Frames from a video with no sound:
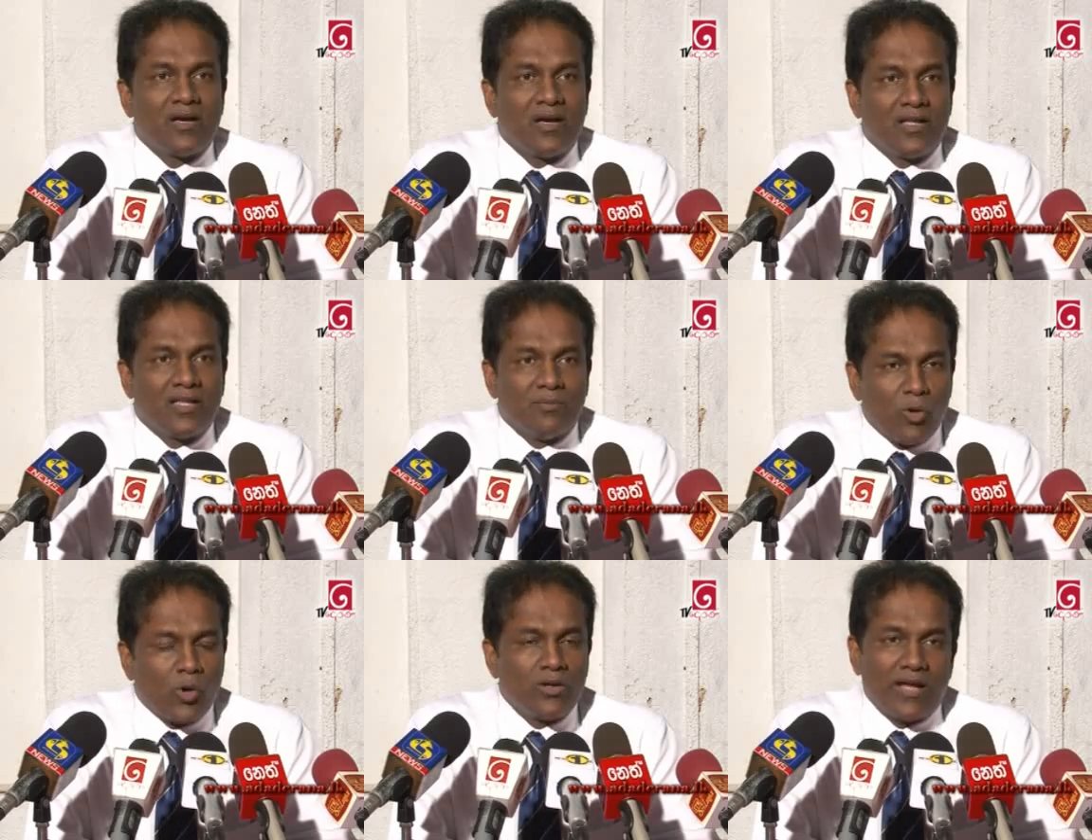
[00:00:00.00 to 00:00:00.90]
uh, the
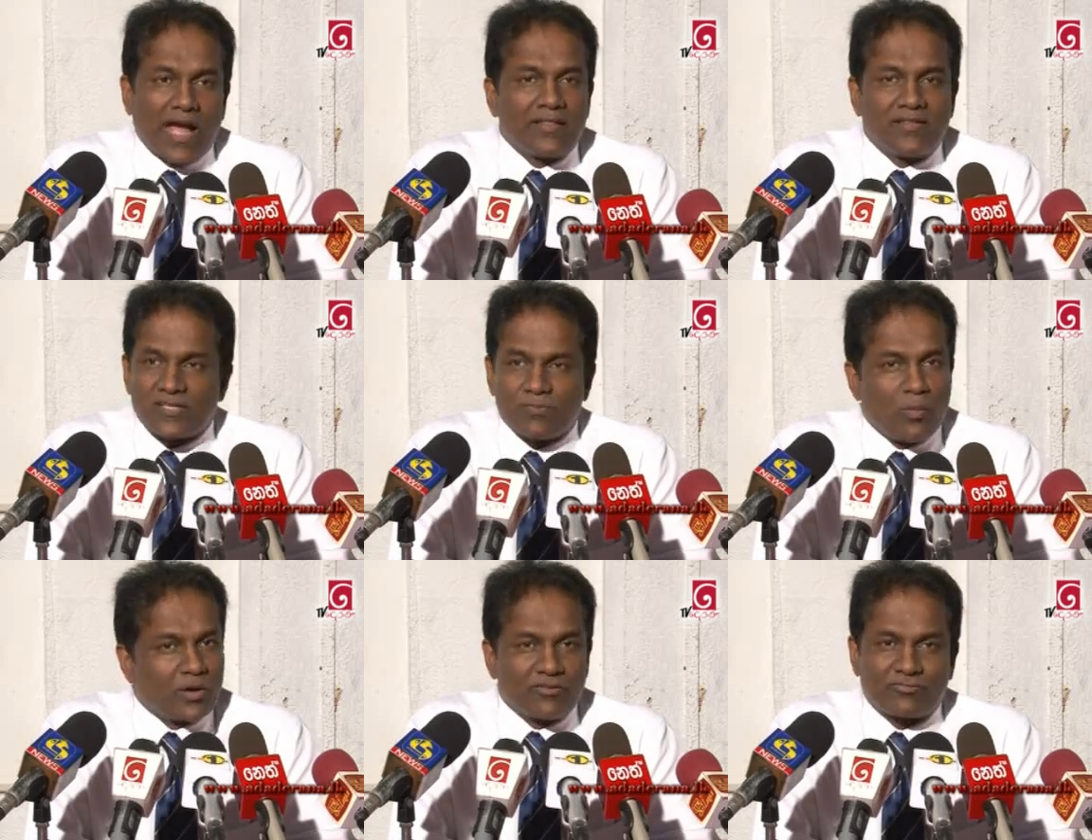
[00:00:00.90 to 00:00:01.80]
board at this
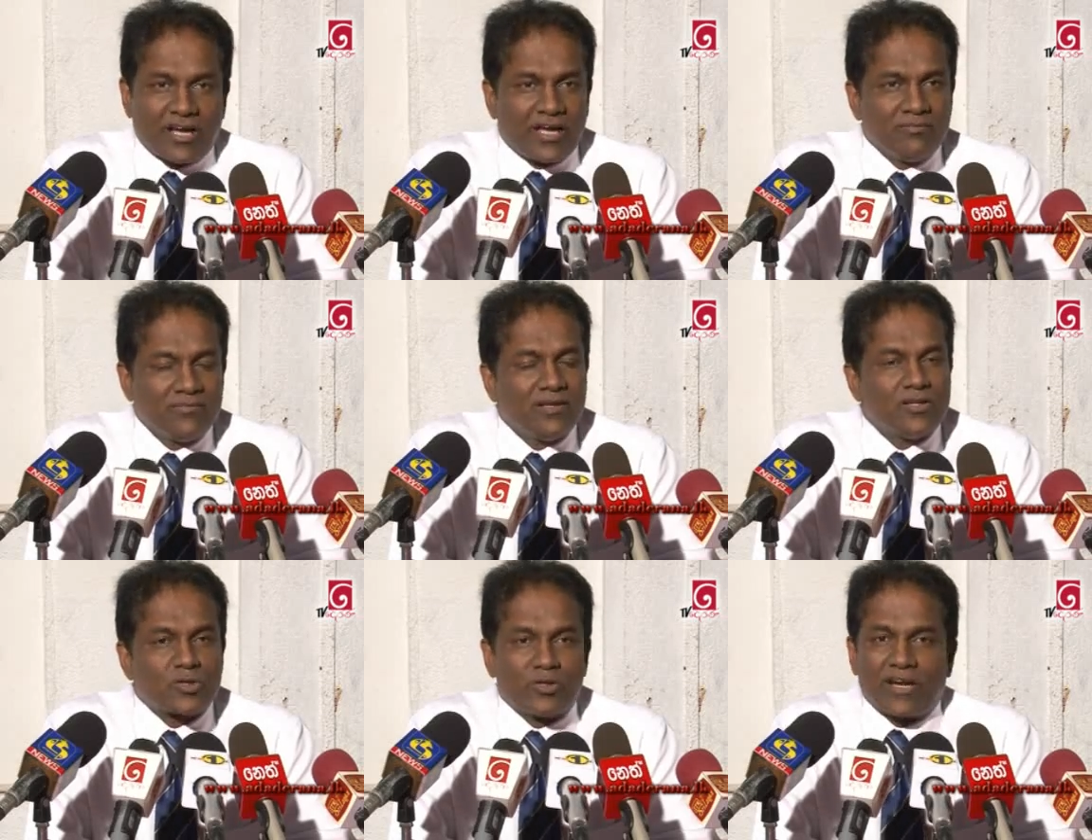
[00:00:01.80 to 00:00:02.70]
moment of time.
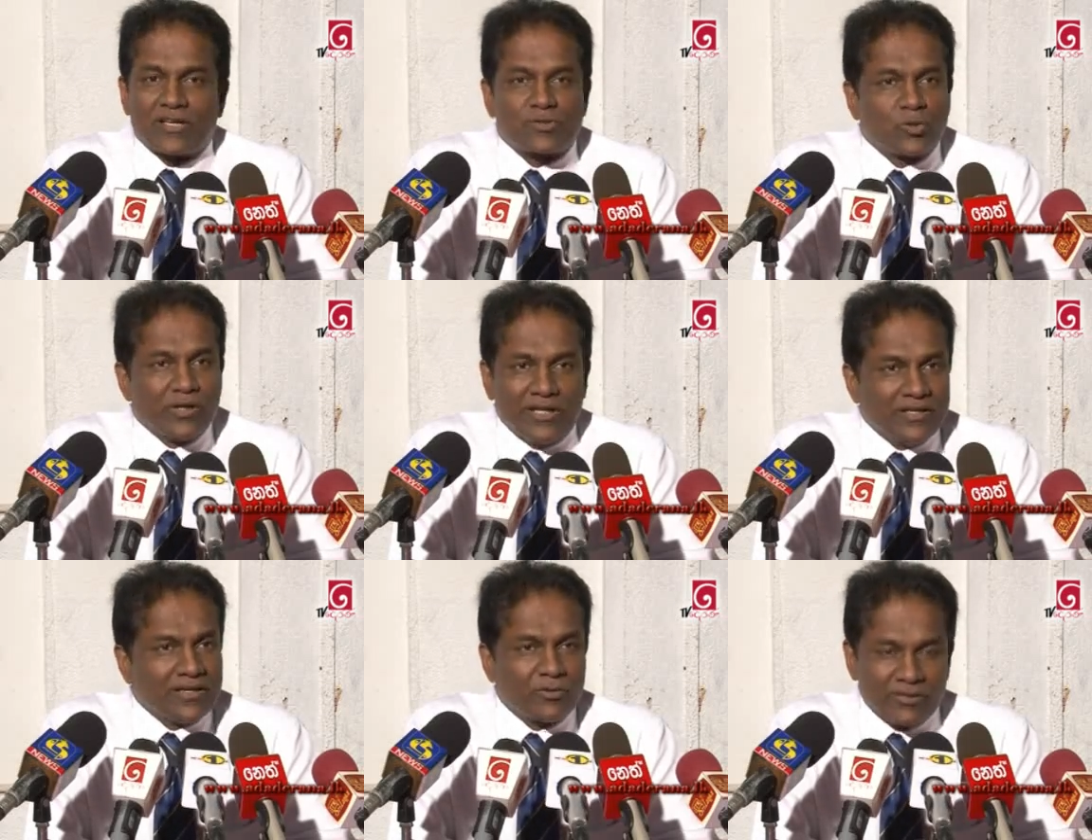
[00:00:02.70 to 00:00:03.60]
So there is no
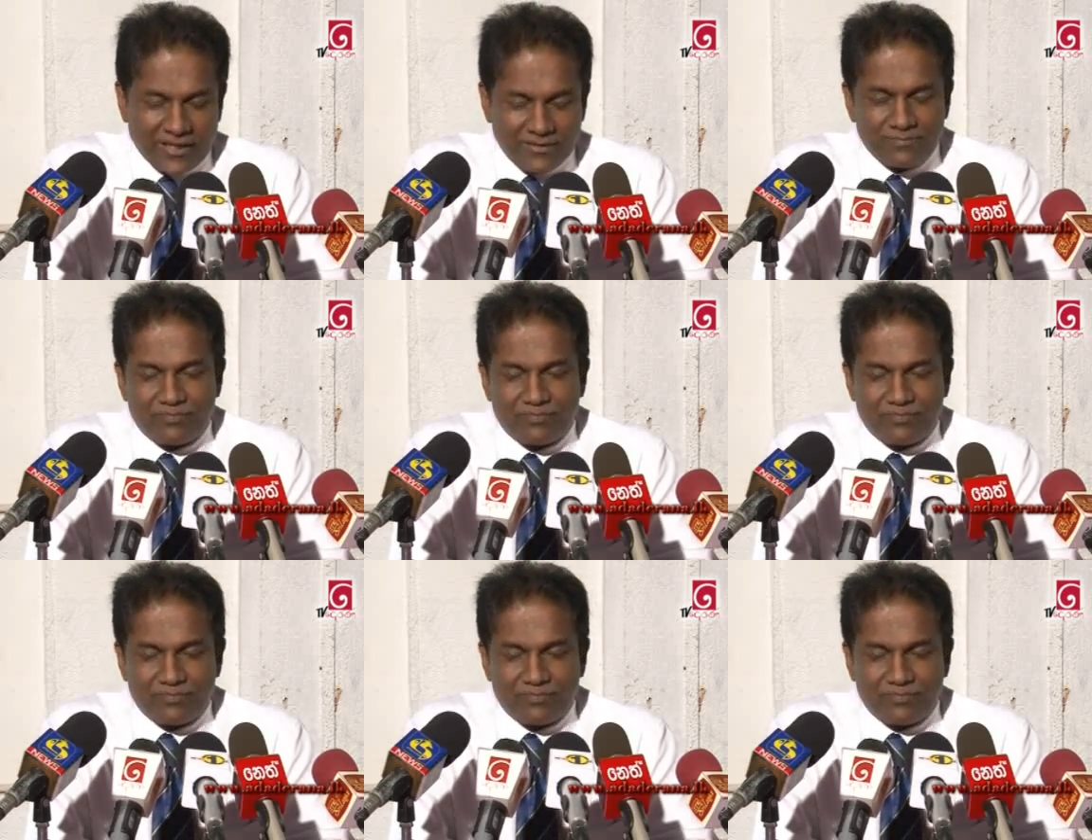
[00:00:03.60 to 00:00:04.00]
hinder for that.